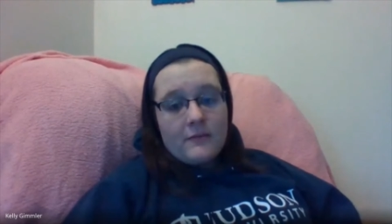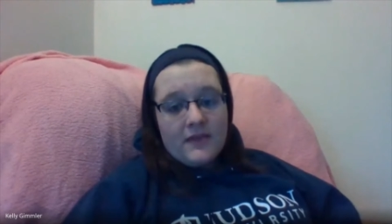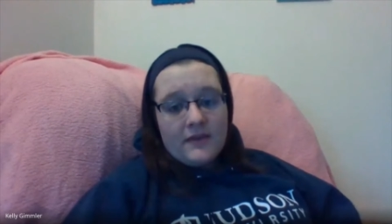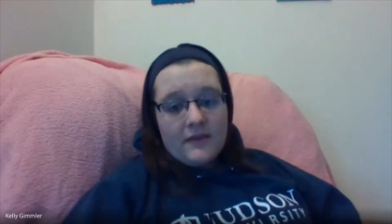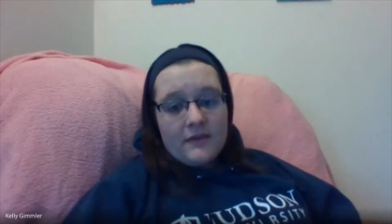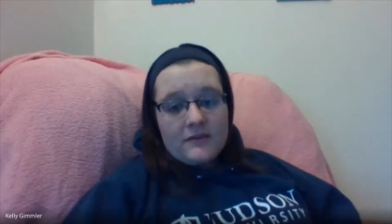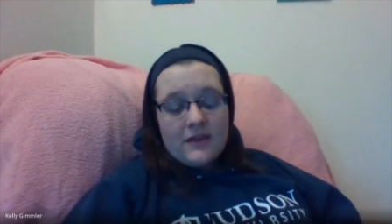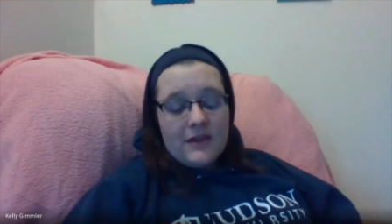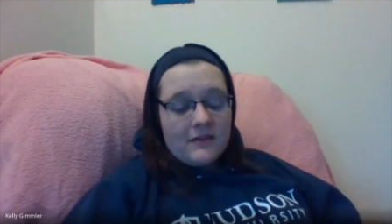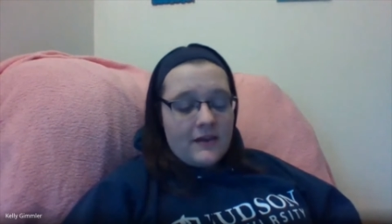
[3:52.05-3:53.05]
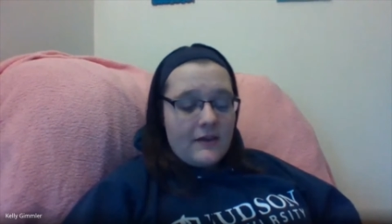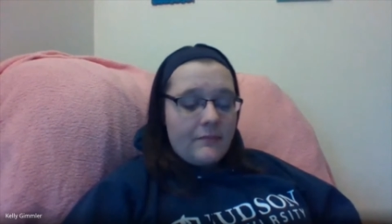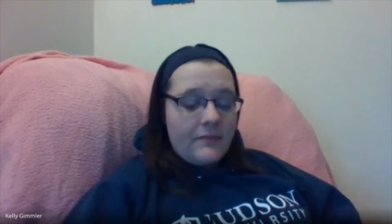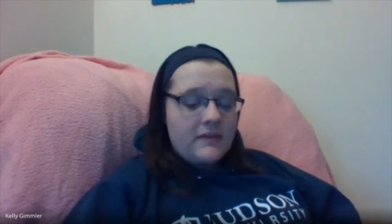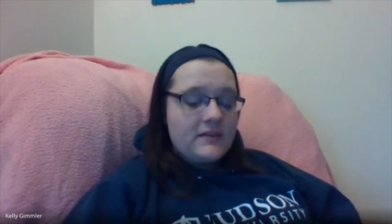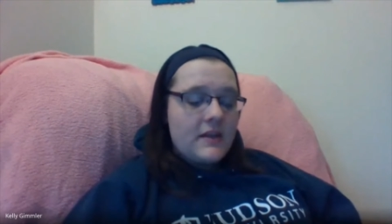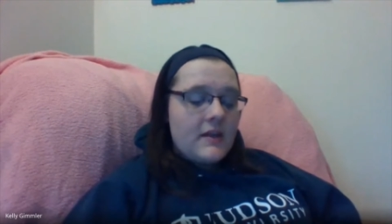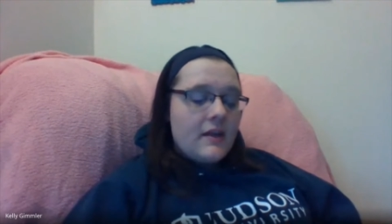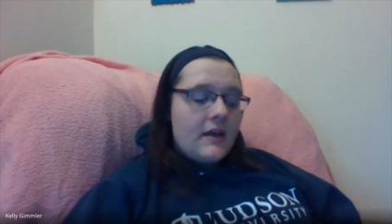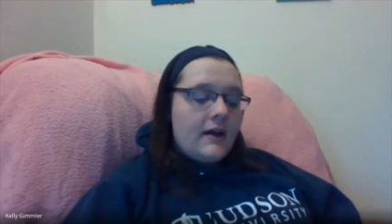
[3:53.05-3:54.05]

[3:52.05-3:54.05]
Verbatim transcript: their peers on campus,